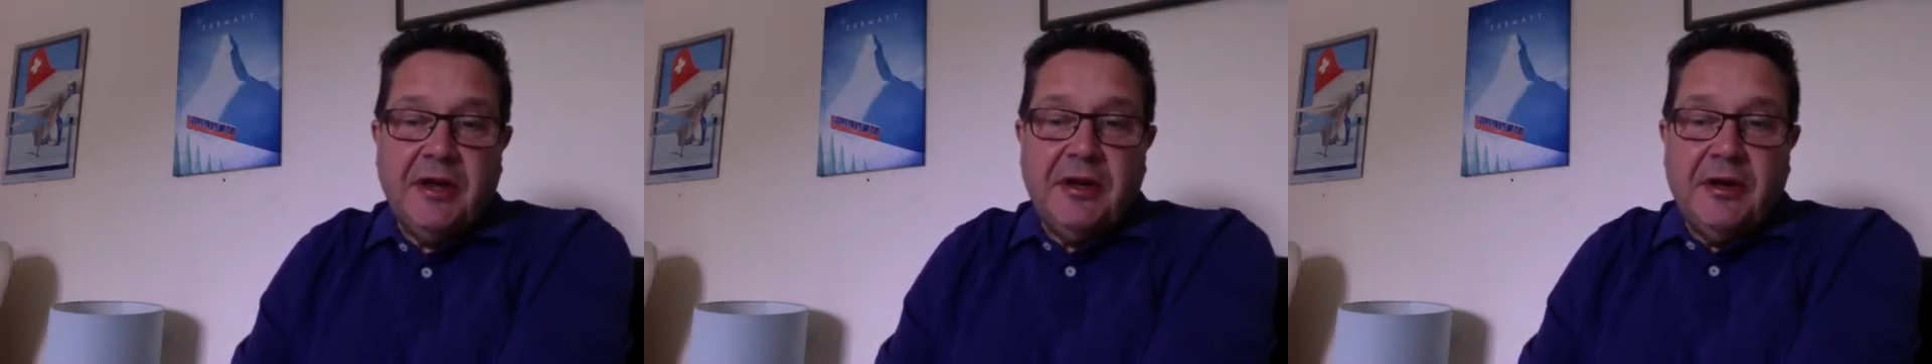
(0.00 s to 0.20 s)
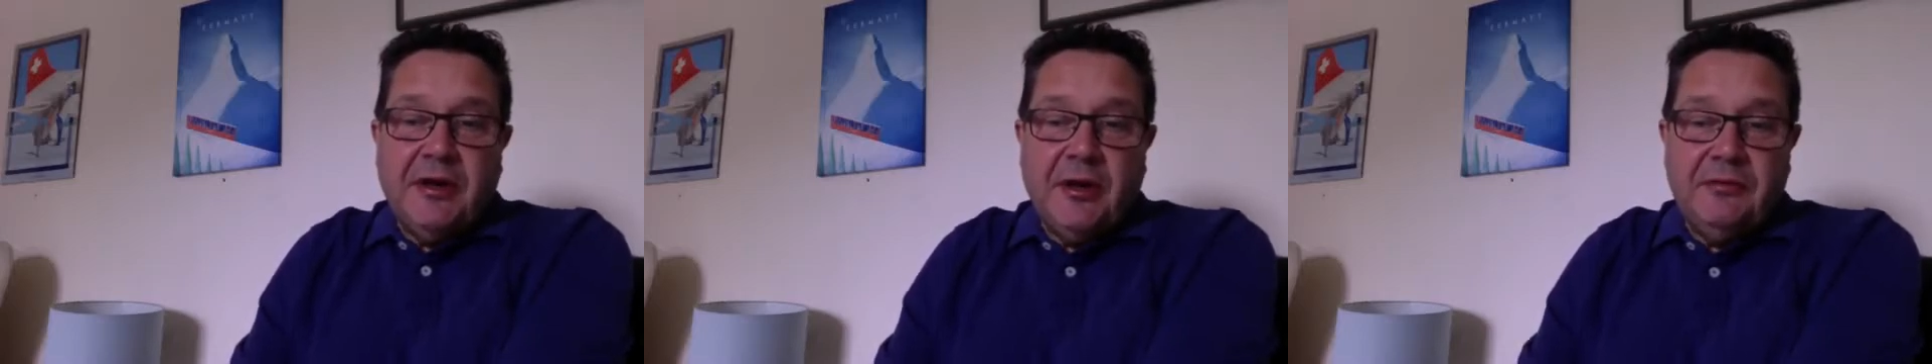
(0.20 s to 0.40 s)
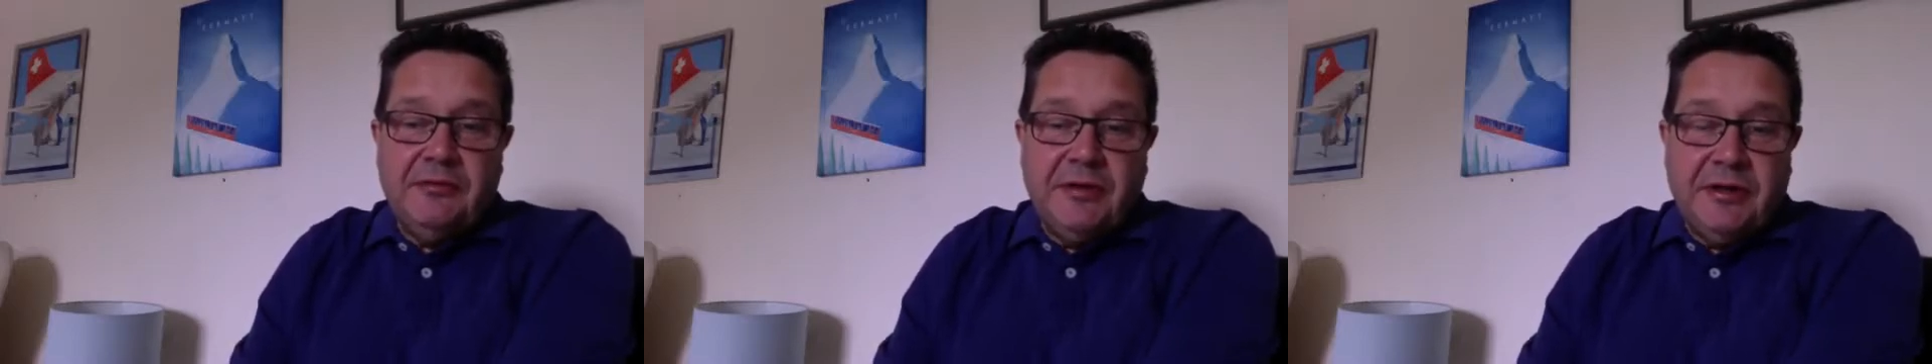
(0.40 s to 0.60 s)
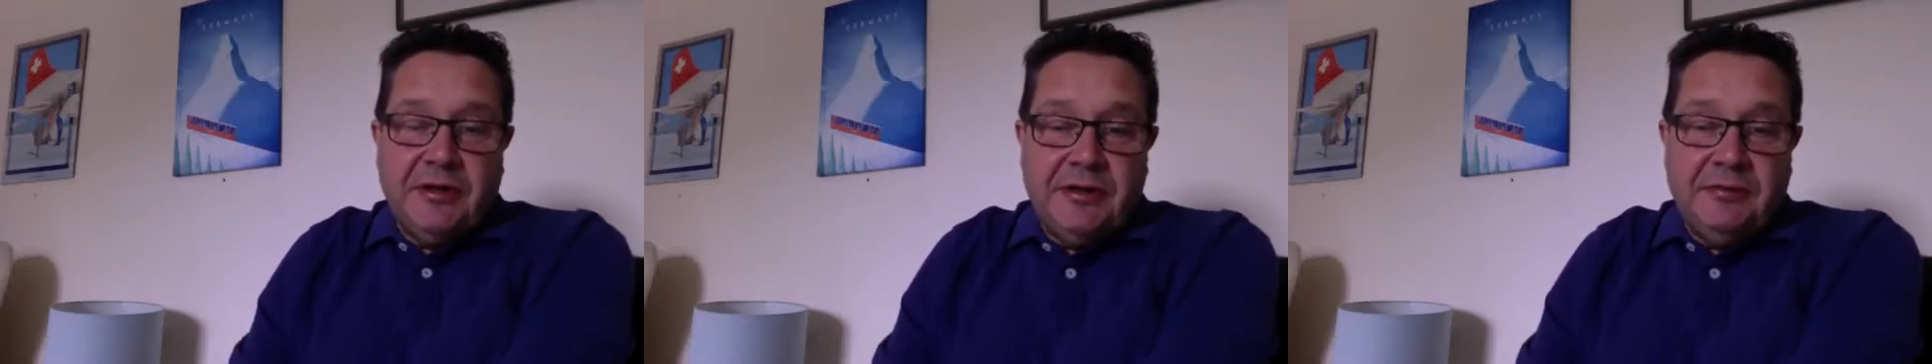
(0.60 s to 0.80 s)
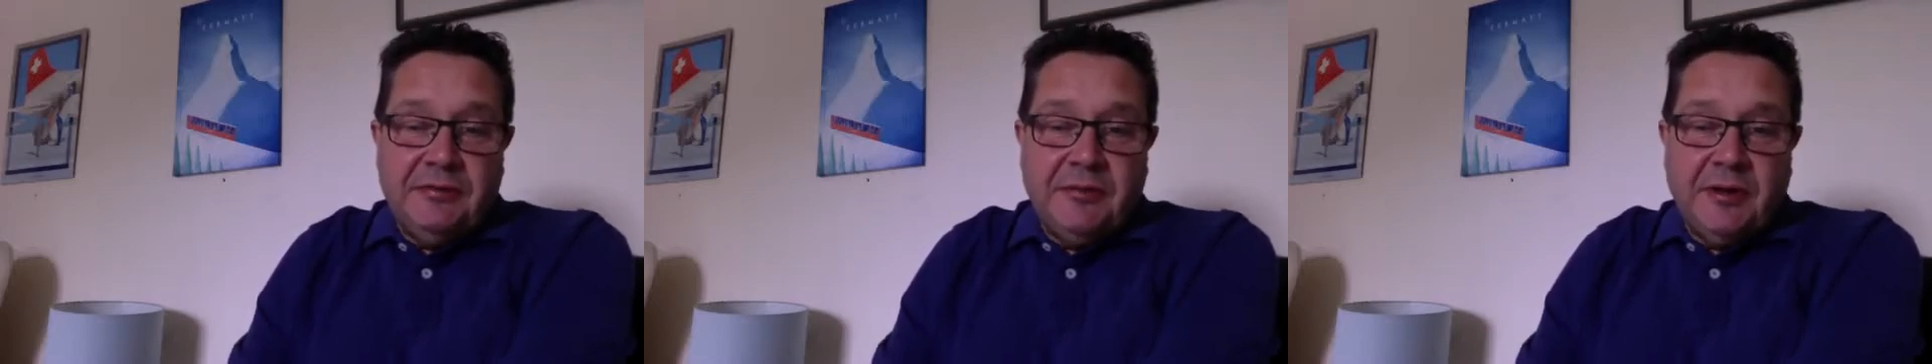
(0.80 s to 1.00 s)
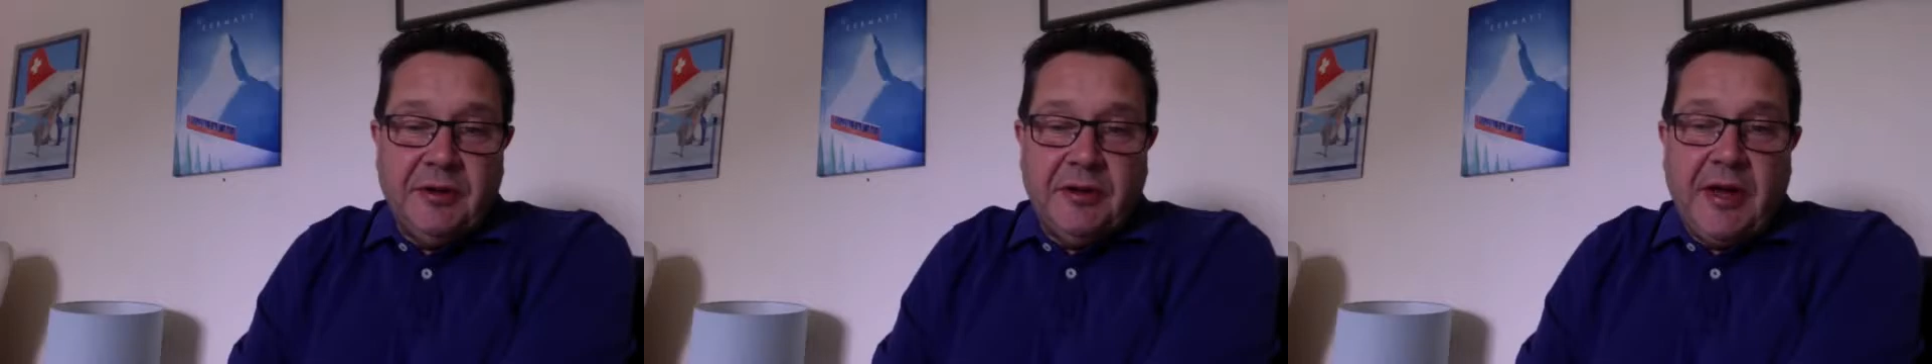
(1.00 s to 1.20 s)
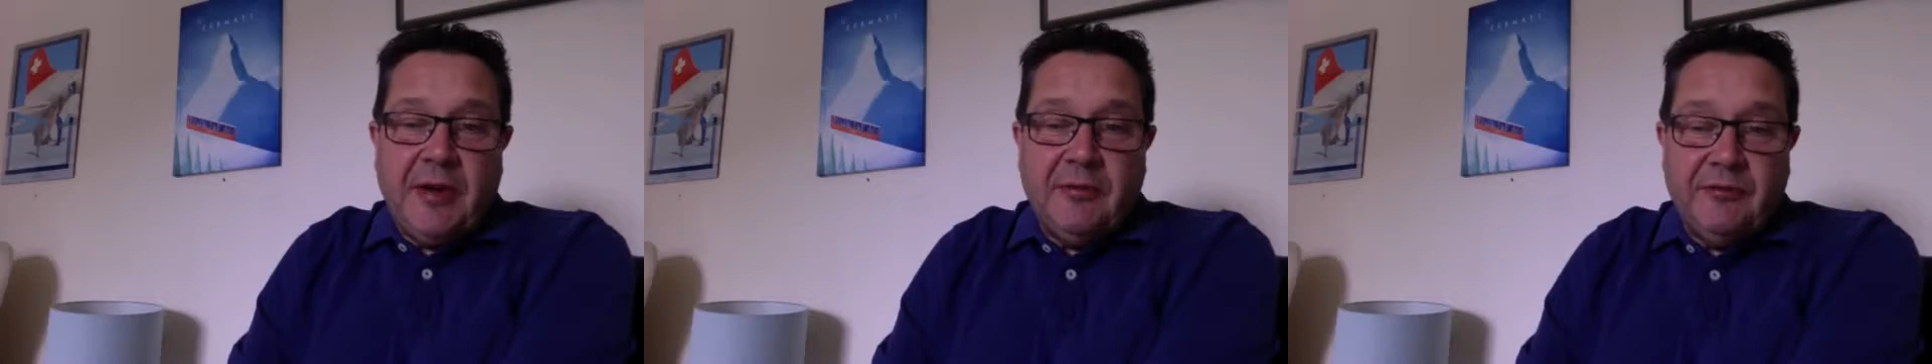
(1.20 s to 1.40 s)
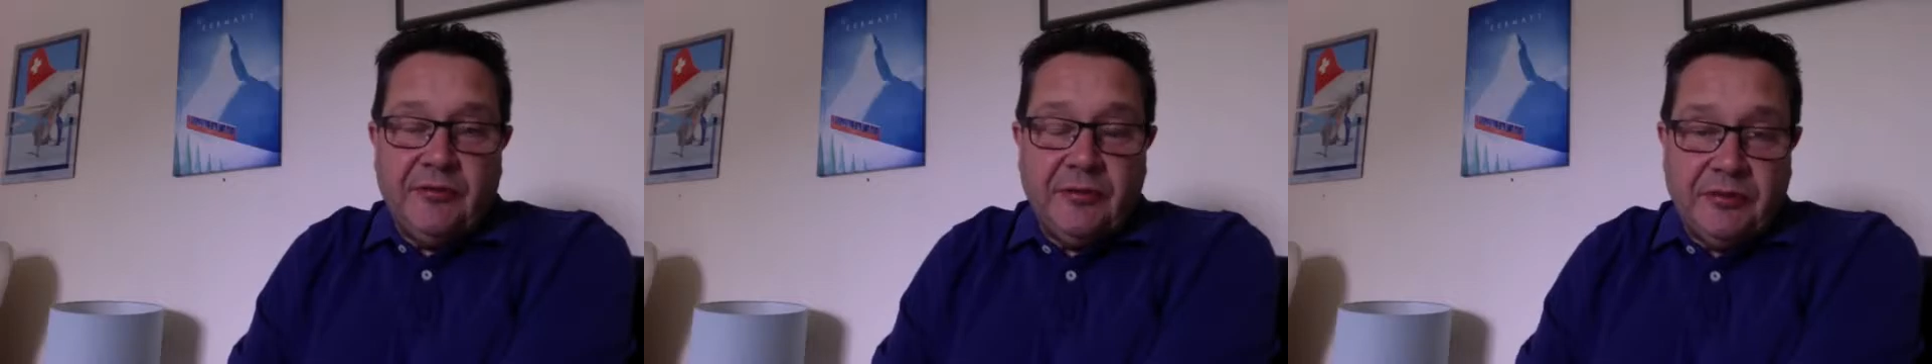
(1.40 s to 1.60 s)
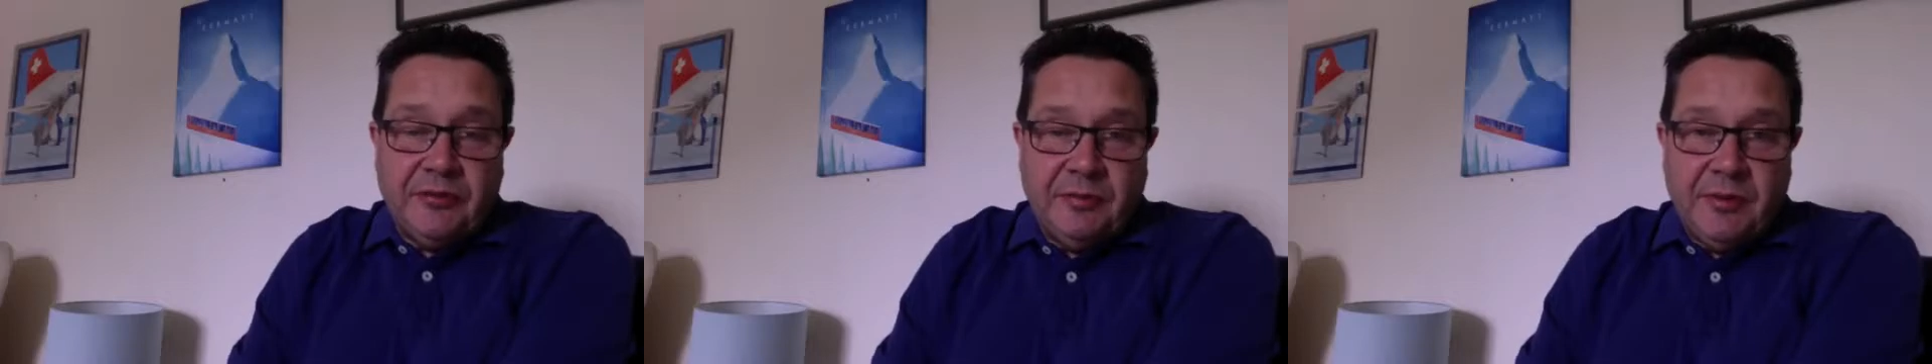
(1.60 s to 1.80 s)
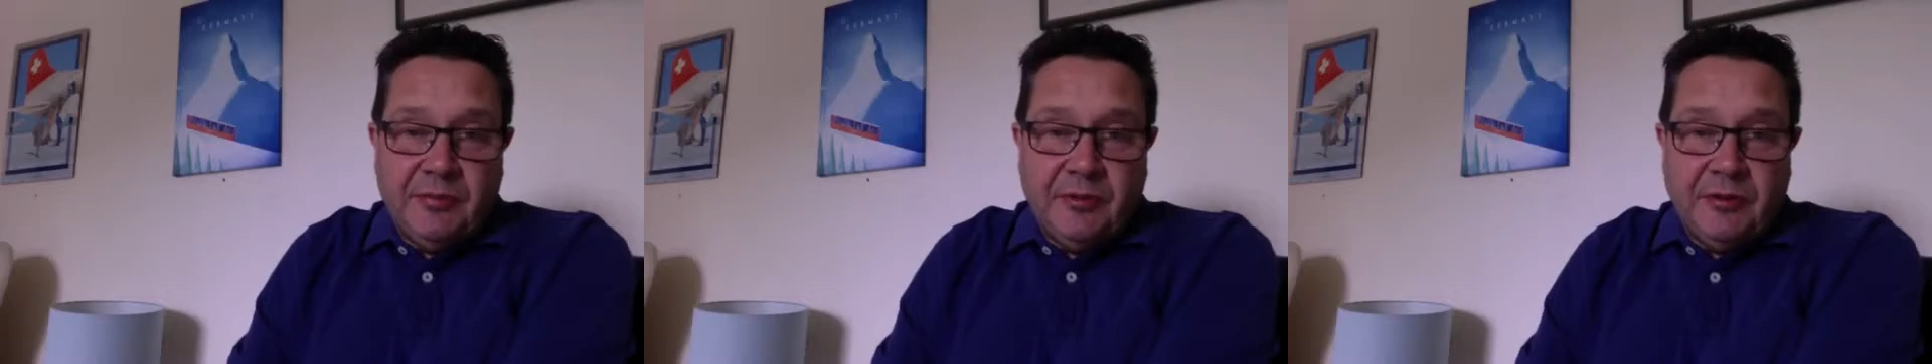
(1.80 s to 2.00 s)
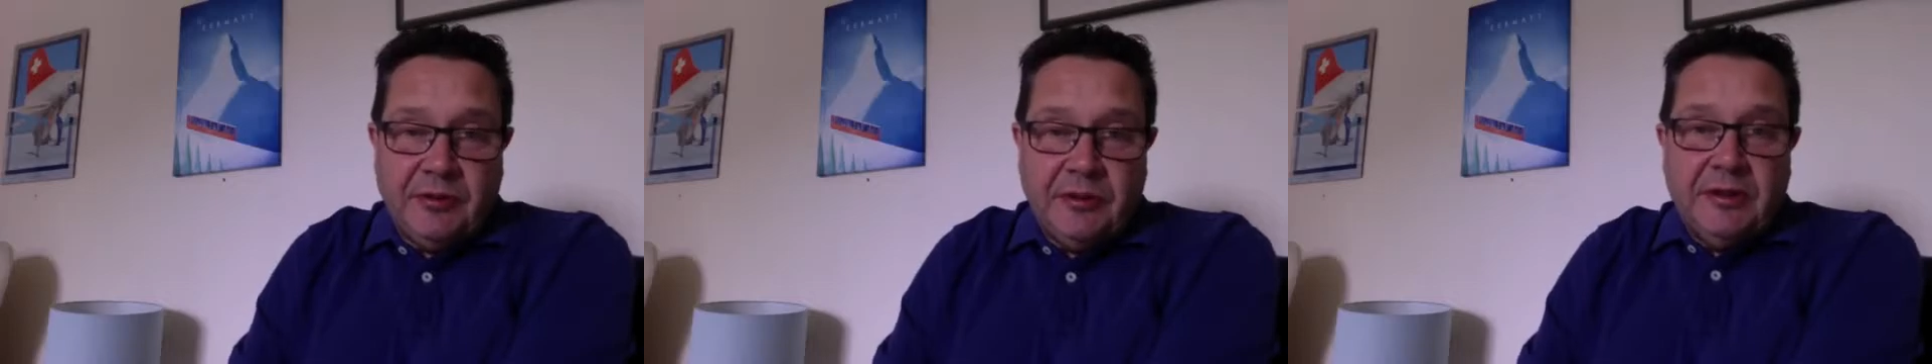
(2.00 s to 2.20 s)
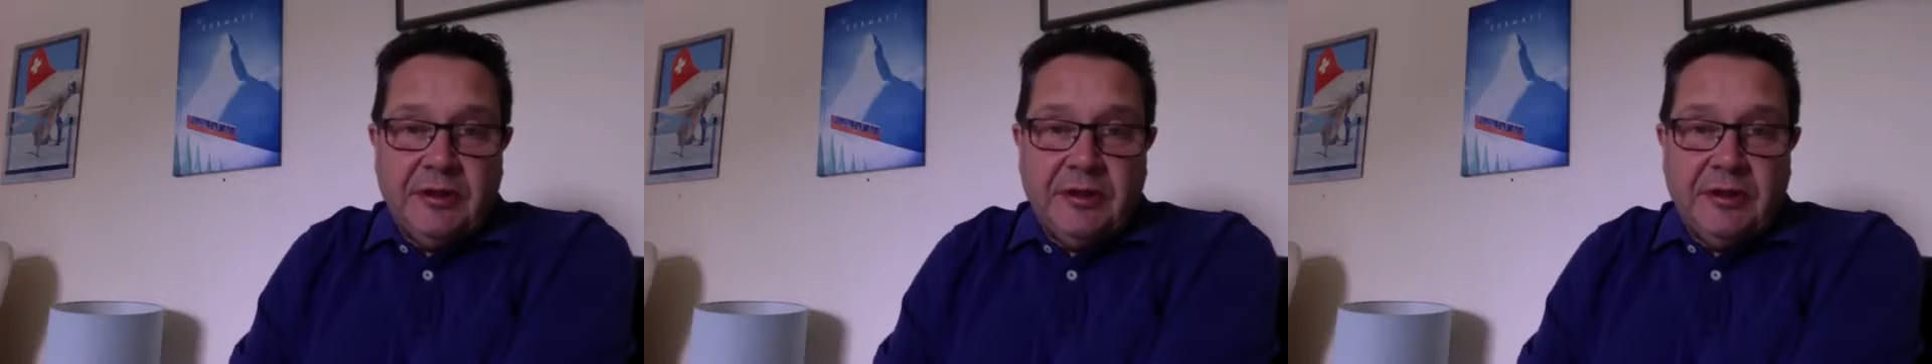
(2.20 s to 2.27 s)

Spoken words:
overtly helpful to people